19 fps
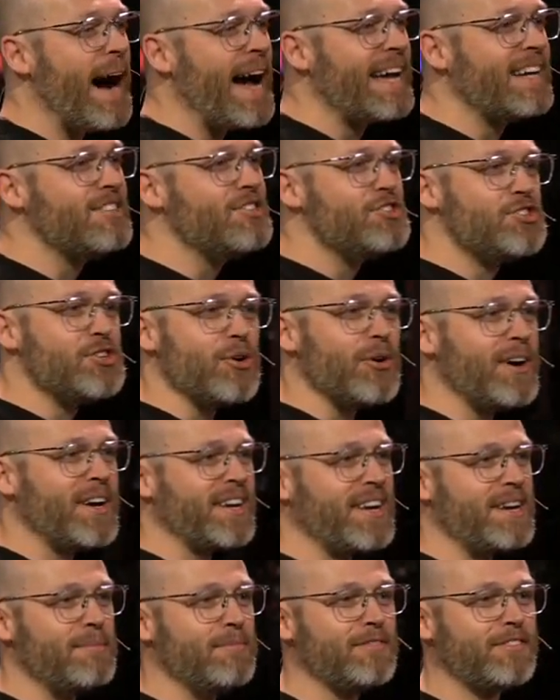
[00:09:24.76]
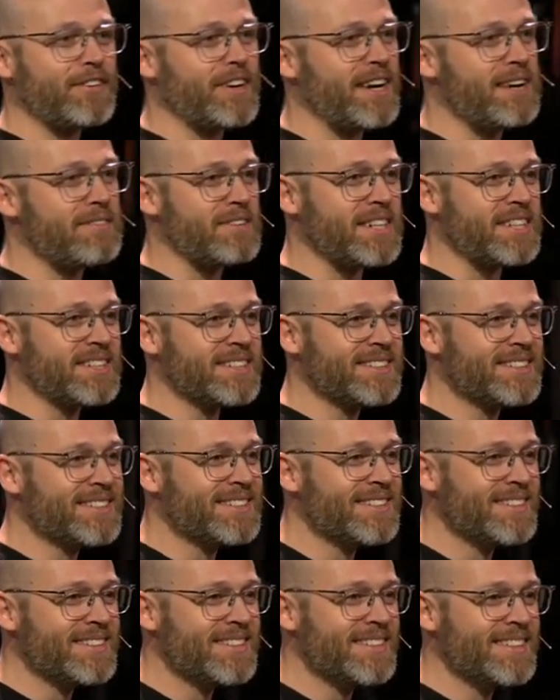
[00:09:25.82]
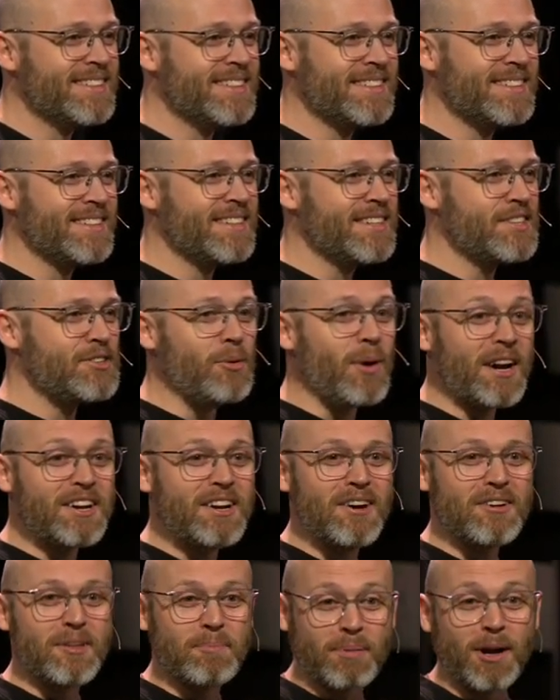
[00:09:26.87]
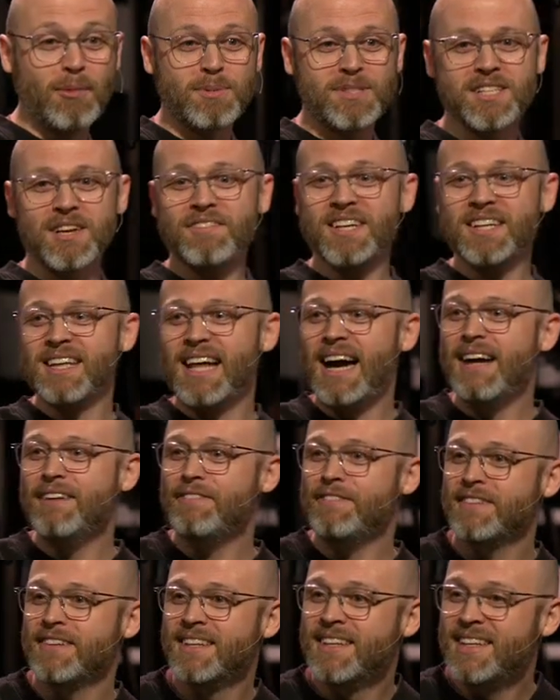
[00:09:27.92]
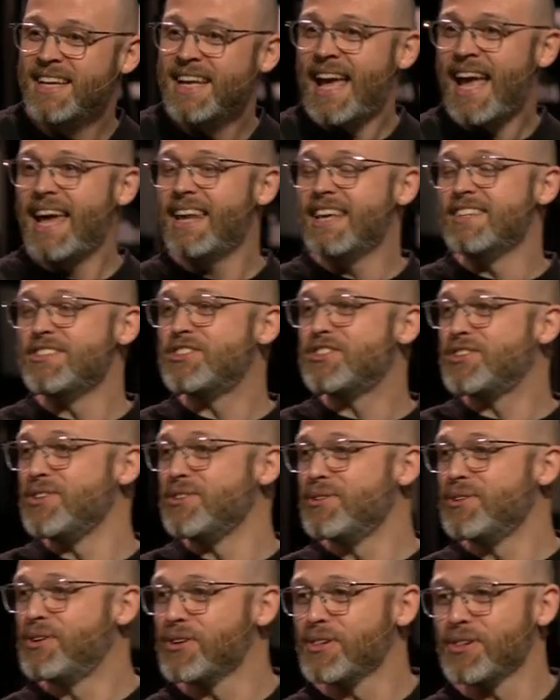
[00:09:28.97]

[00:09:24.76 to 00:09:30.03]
by enjoying him forever. You want to know the purpose of your life? It is to